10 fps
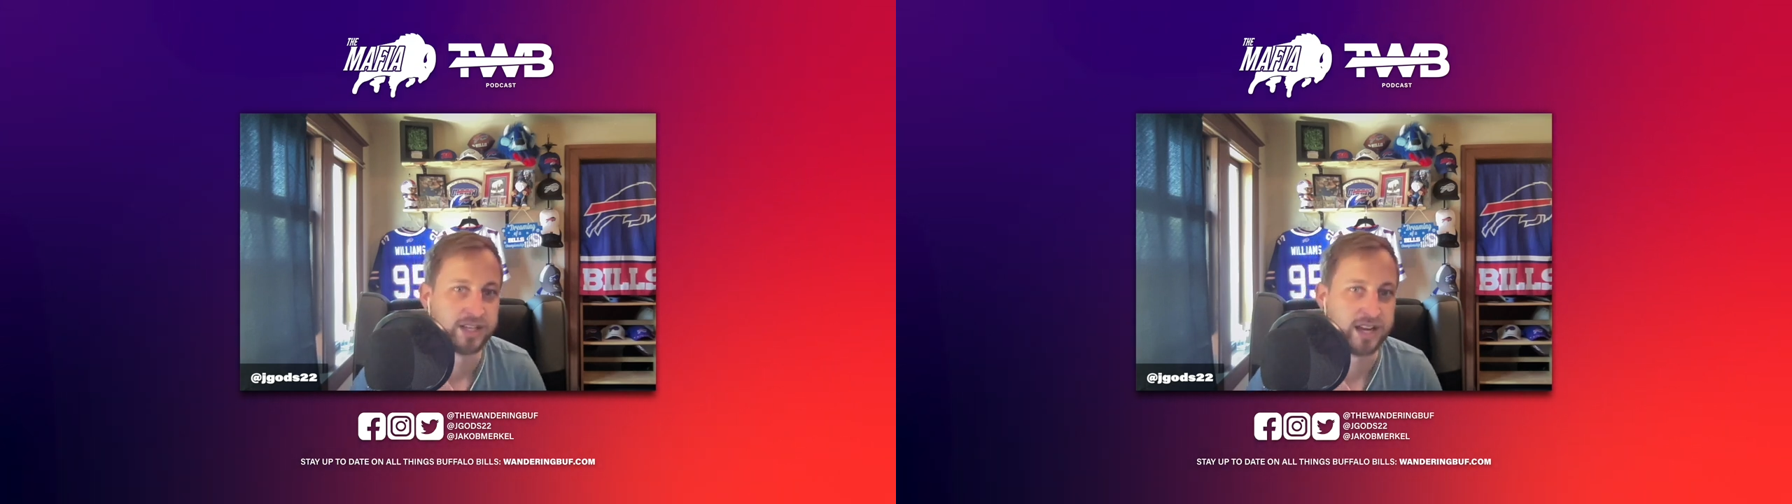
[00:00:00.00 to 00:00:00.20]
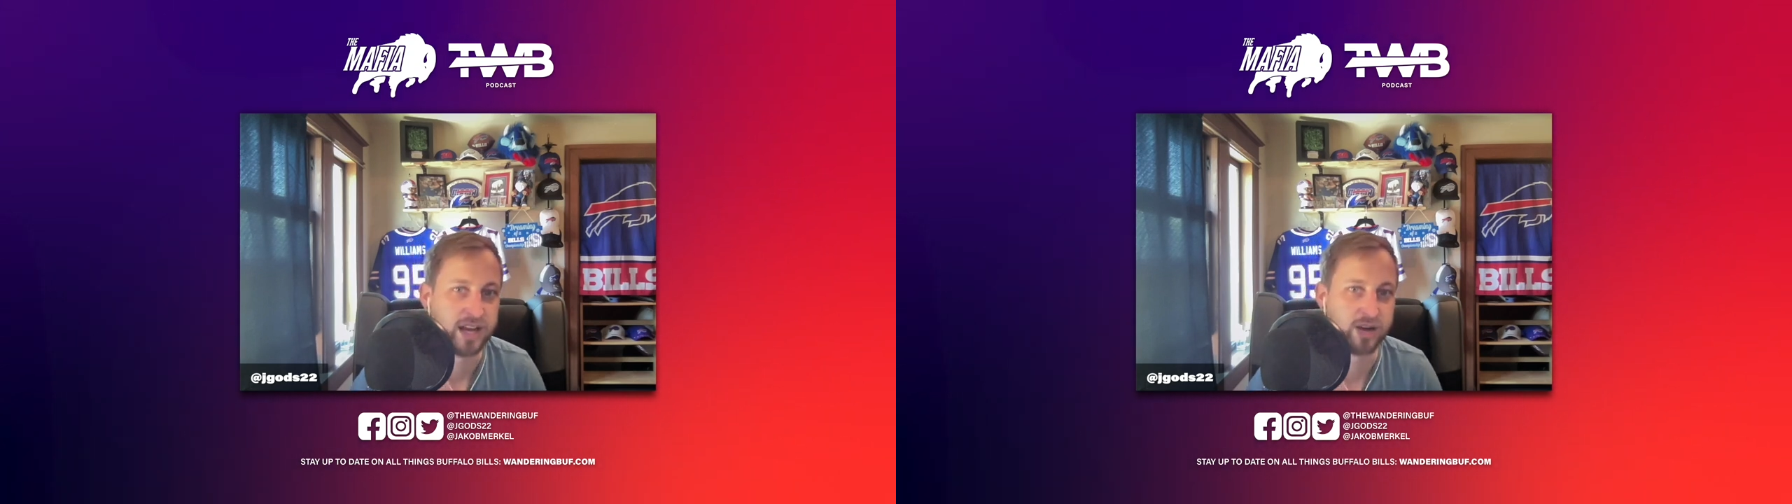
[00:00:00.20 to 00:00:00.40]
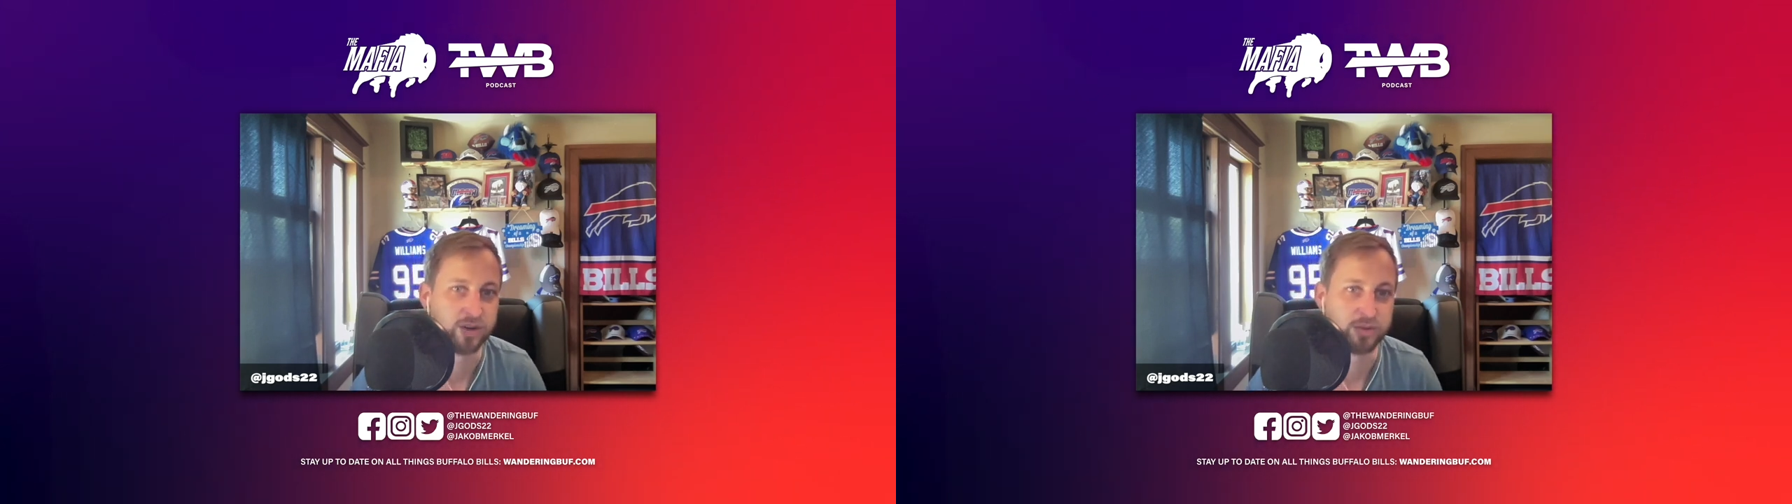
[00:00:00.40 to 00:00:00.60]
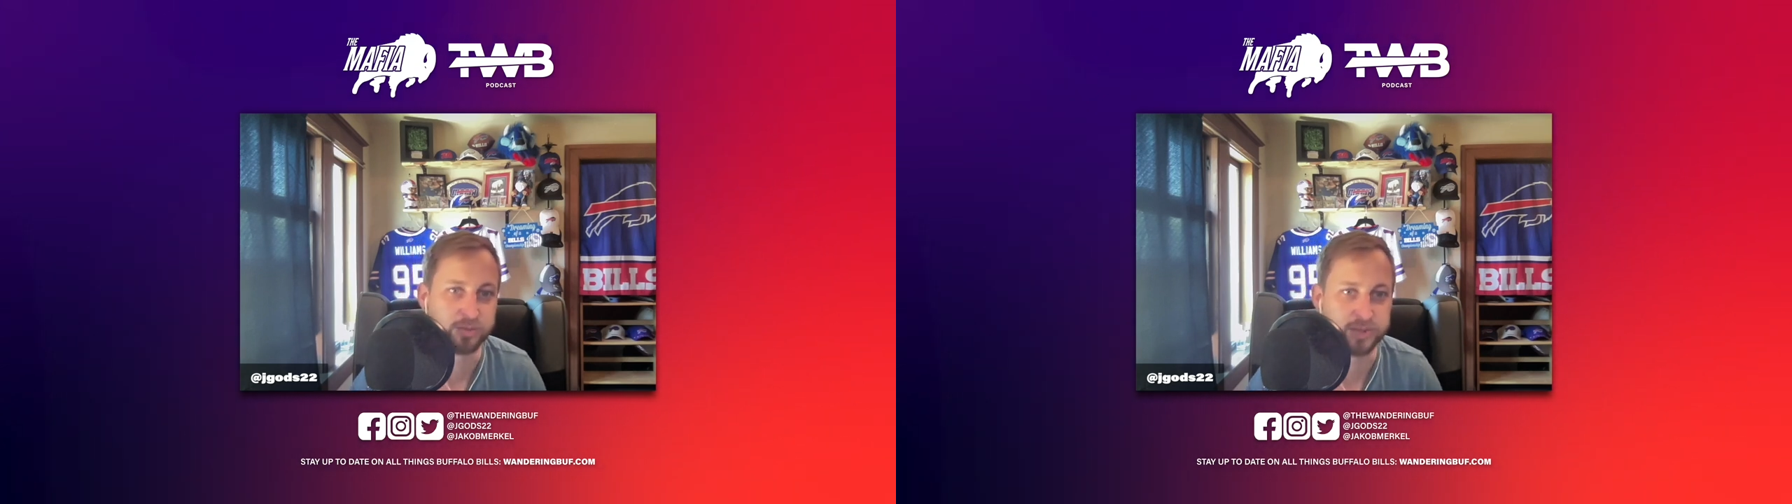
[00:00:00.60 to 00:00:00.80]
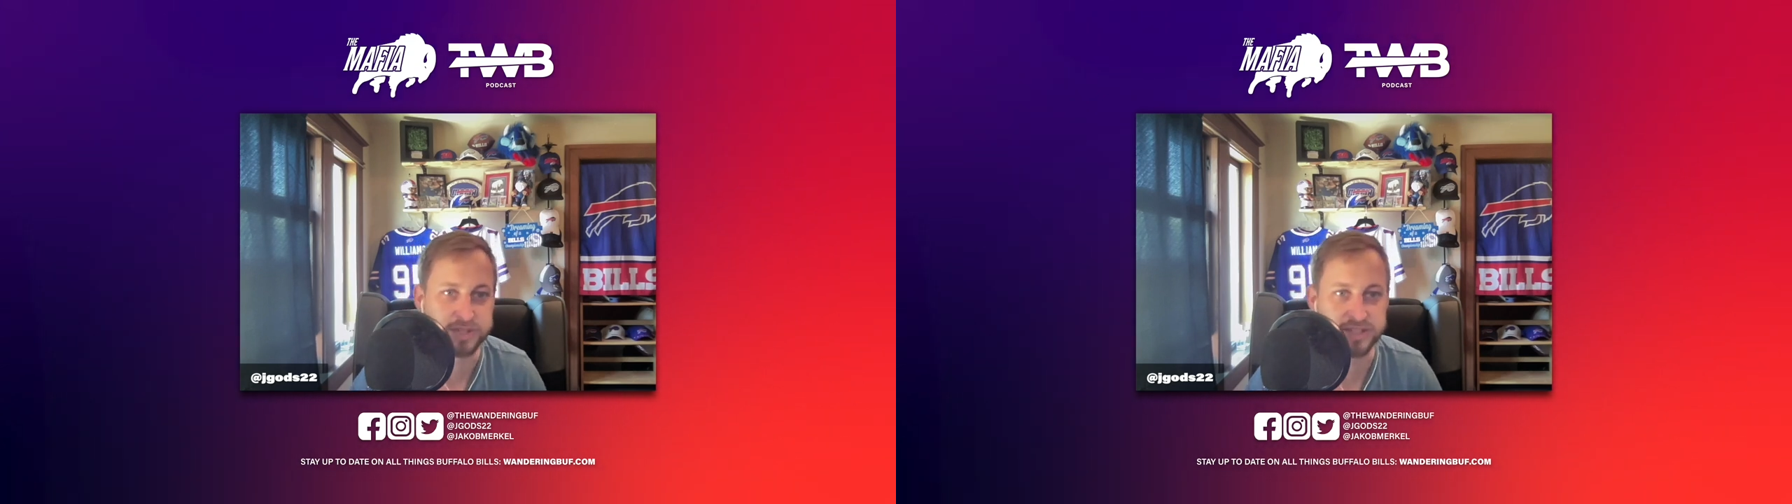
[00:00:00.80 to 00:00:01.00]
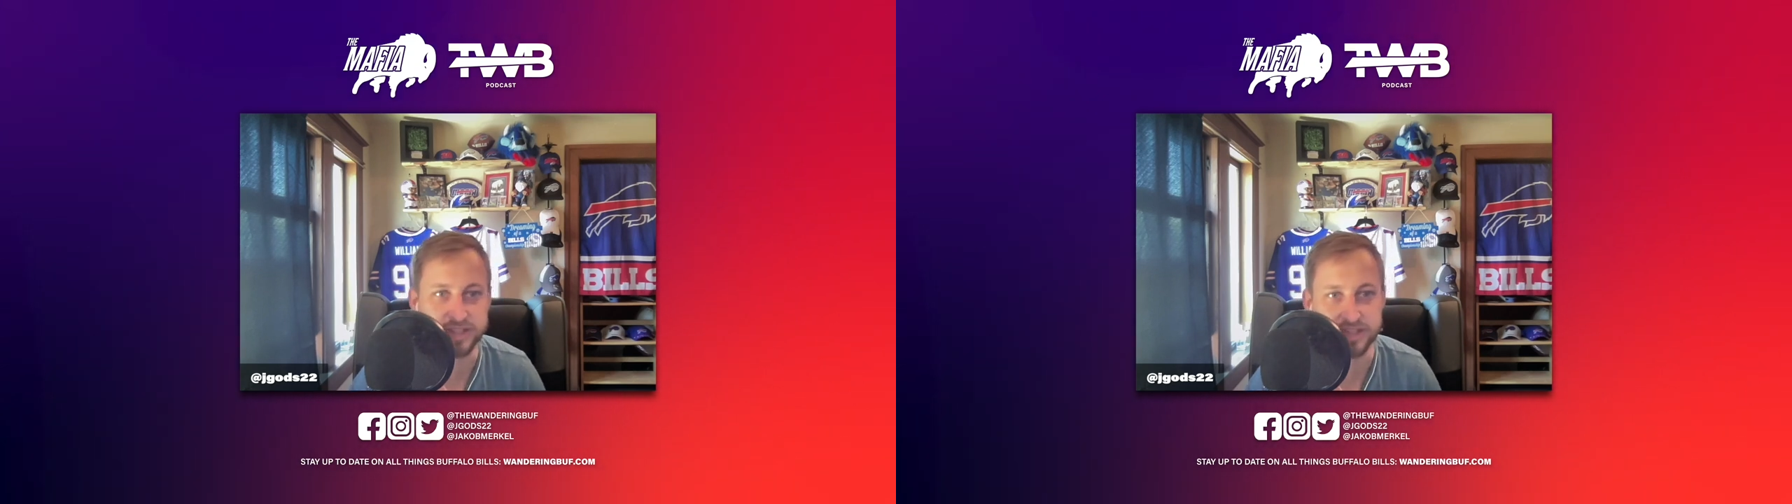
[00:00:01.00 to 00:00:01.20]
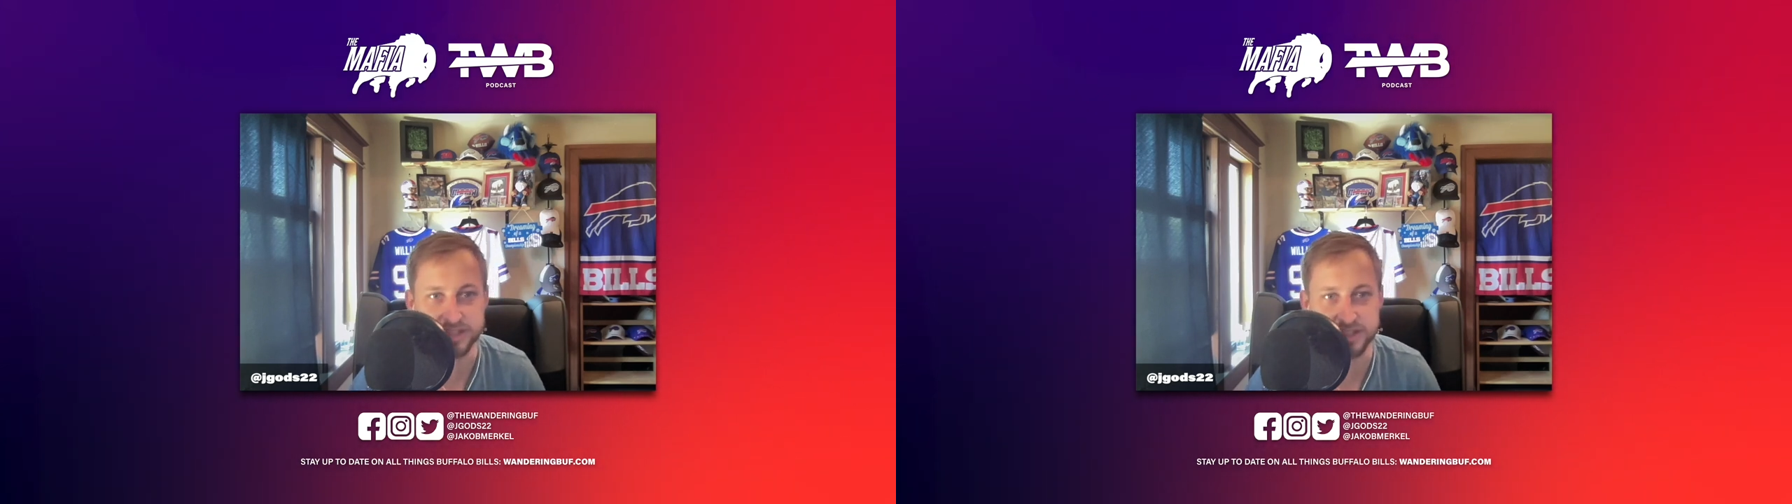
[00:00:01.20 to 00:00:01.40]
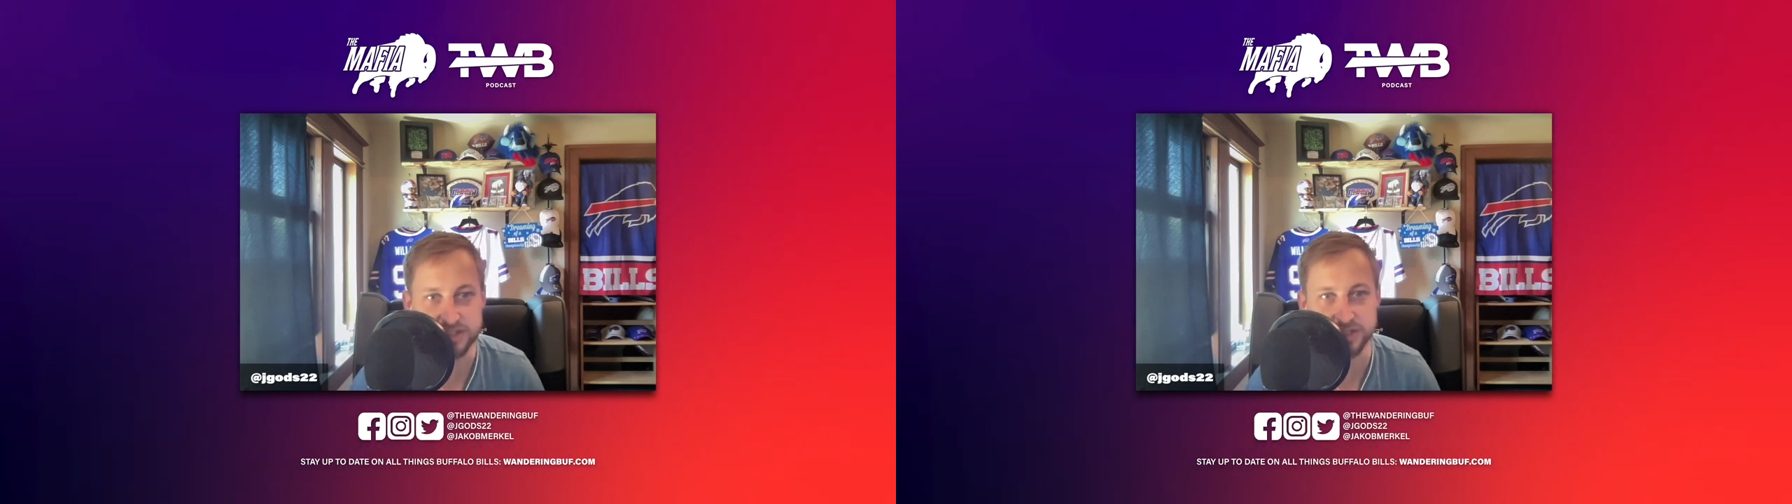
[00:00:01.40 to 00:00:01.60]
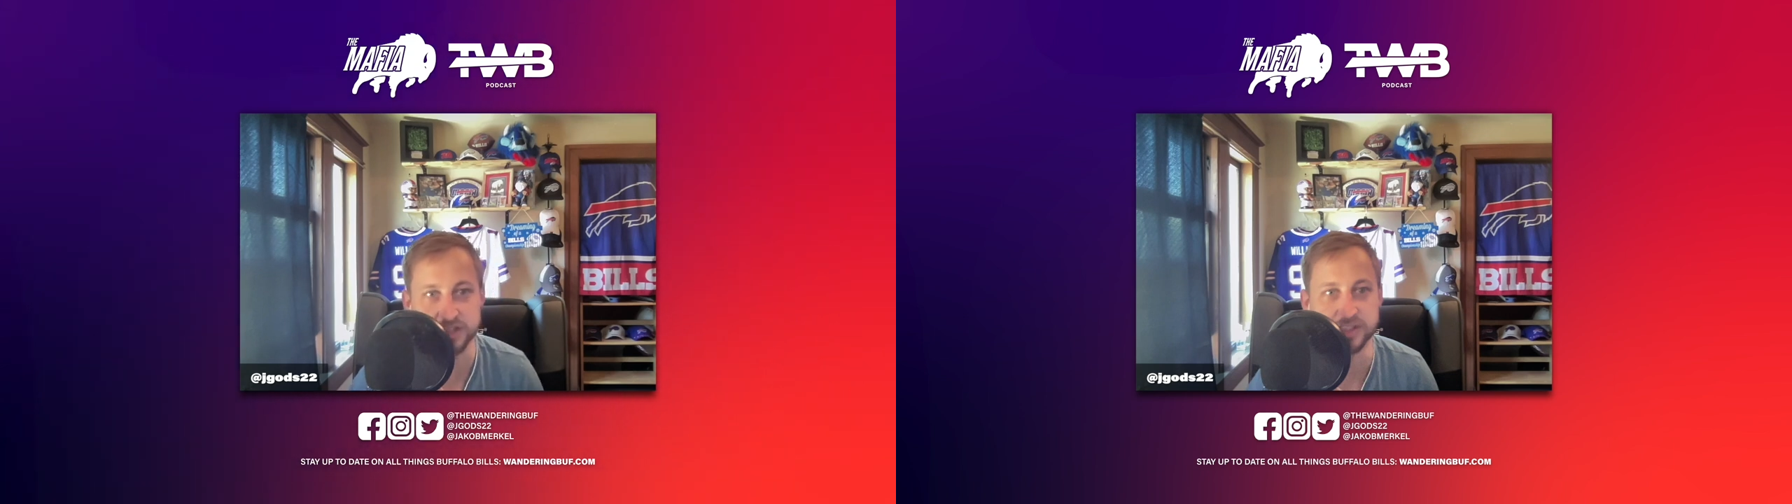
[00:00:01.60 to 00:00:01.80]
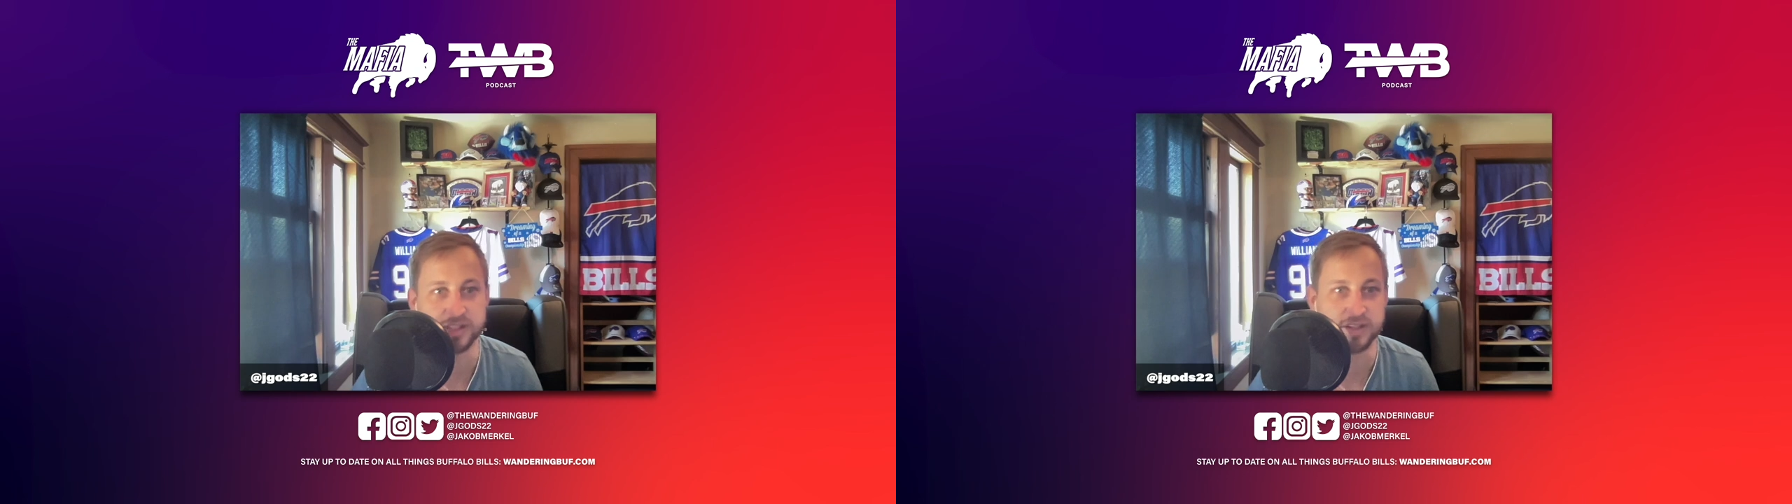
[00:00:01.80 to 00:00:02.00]
Now we see the
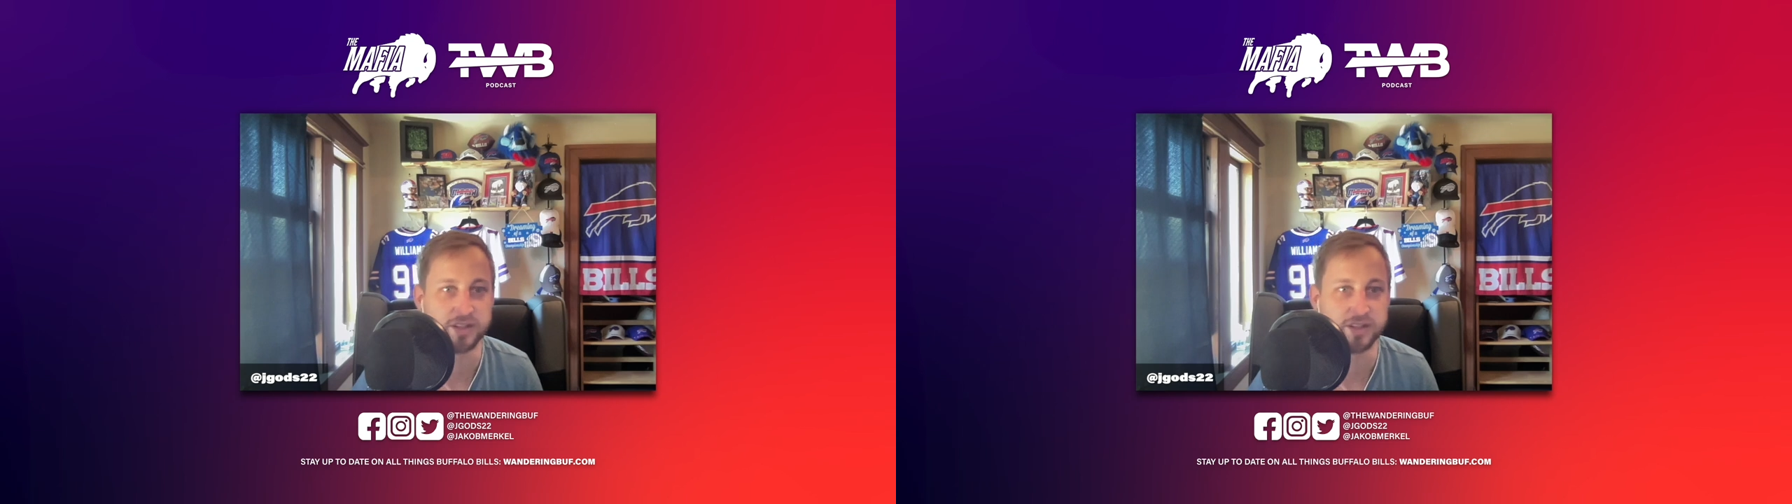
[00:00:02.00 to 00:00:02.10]
addition